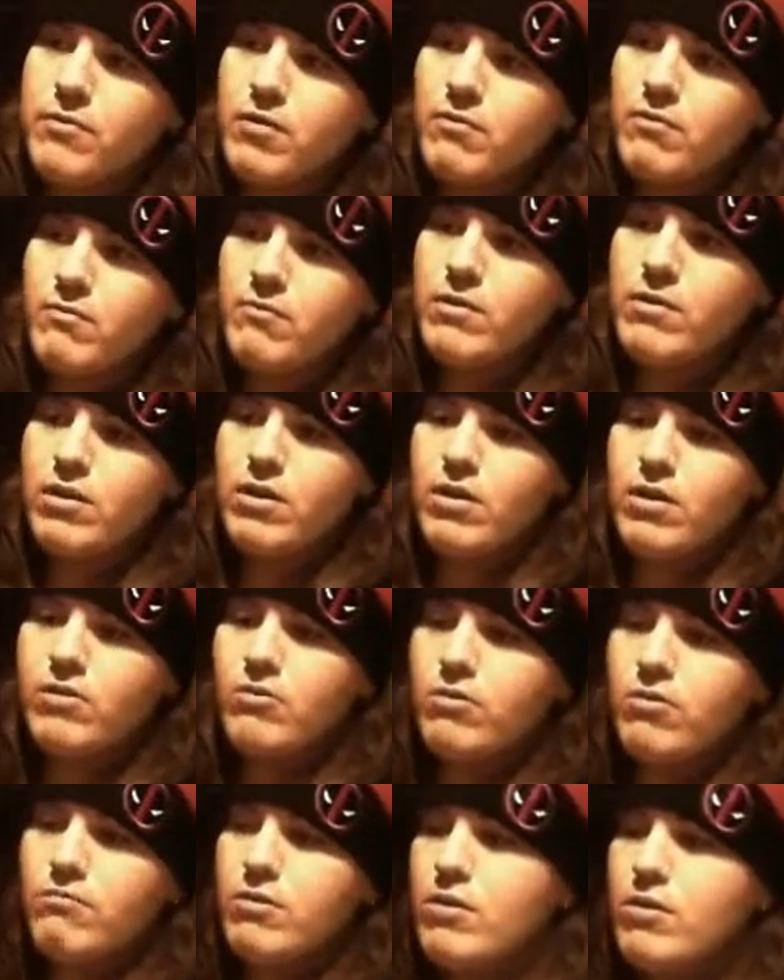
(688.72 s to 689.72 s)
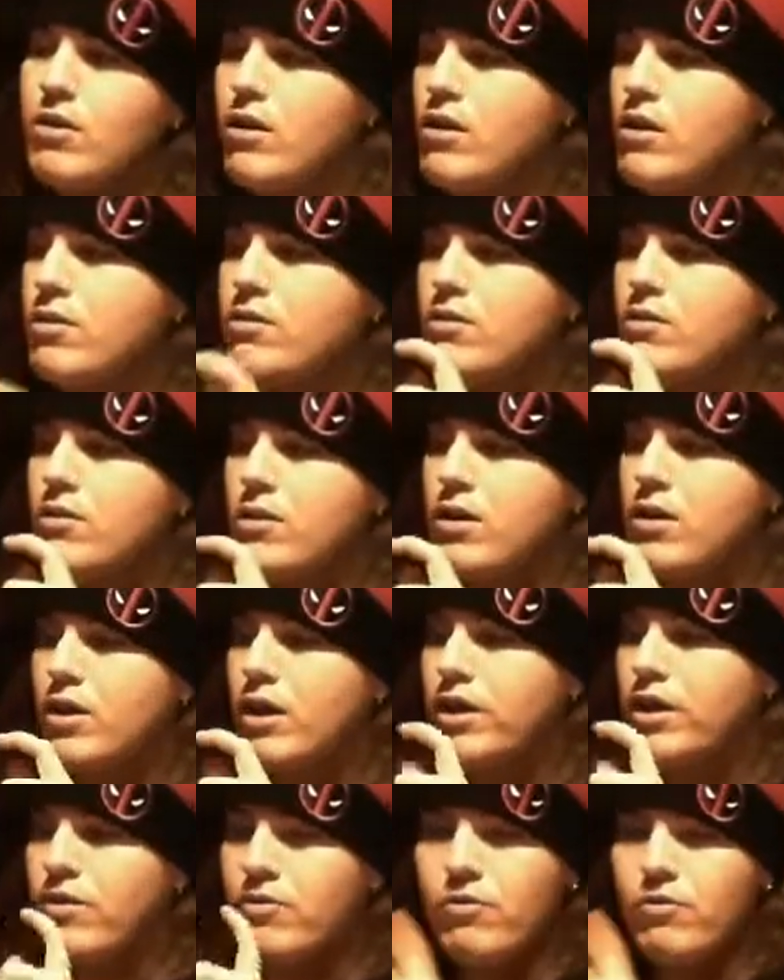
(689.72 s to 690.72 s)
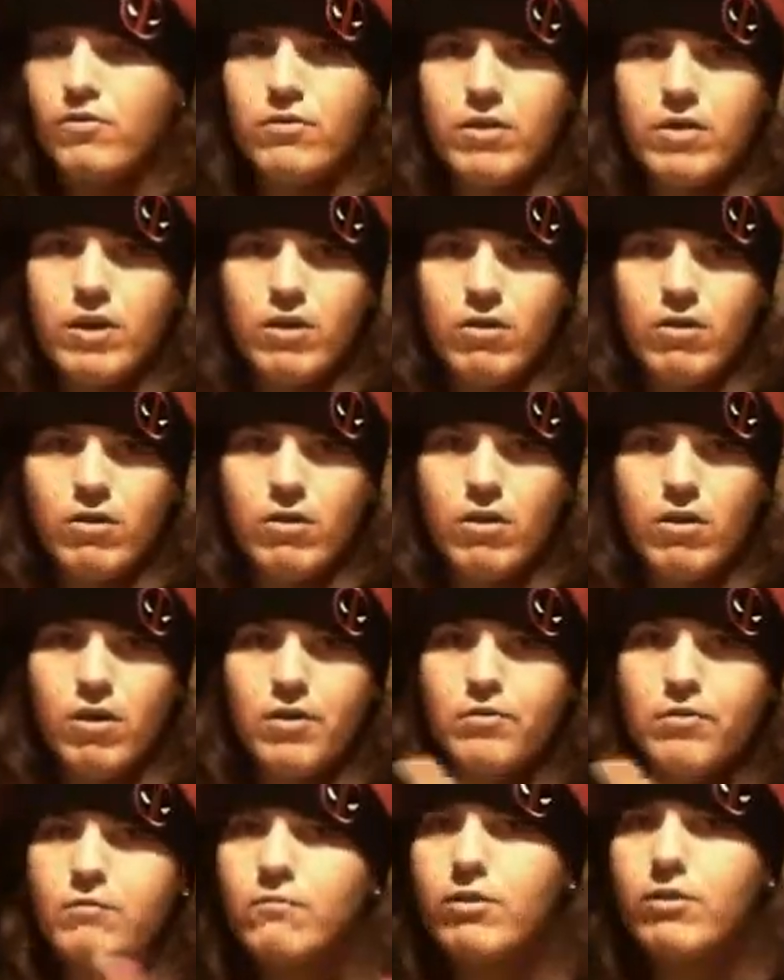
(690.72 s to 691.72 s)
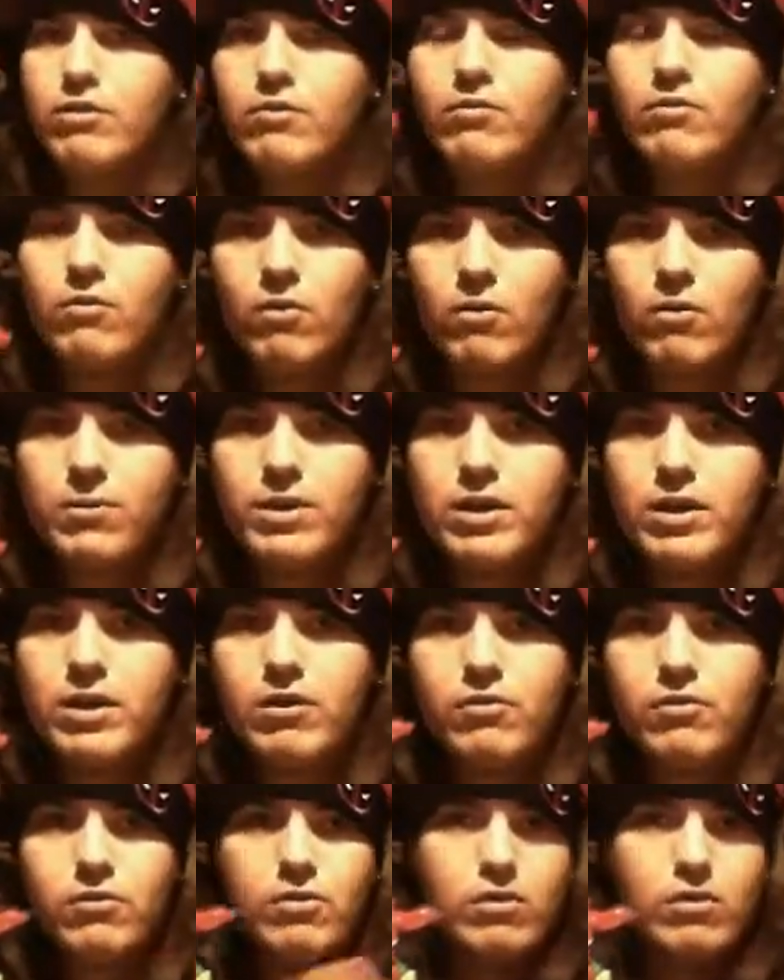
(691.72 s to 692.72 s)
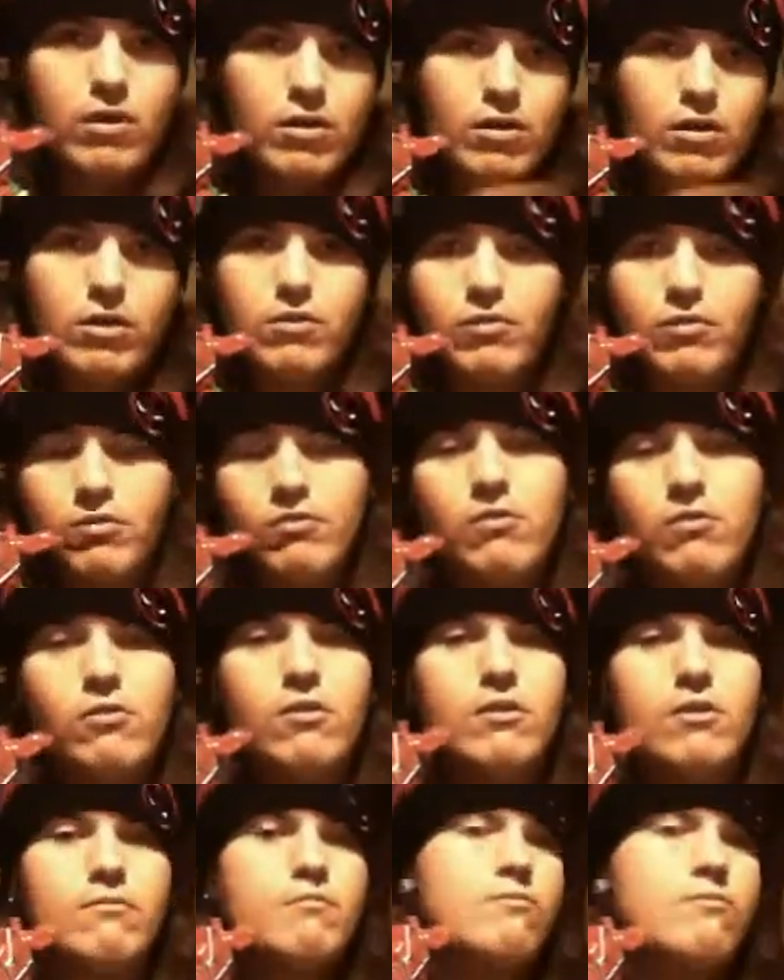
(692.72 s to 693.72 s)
Because you have a gun and claws, which the whole thing is gun and sword.